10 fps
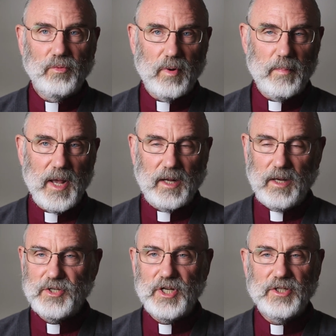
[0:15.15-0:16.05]

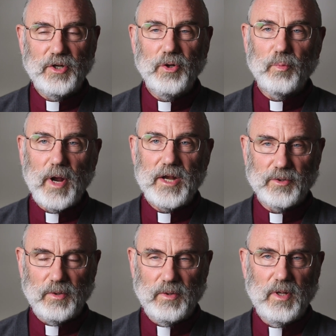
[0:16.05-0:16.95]
Rebecca. She's a new
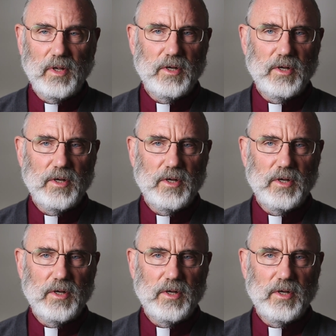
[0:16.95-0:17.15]
Rachel.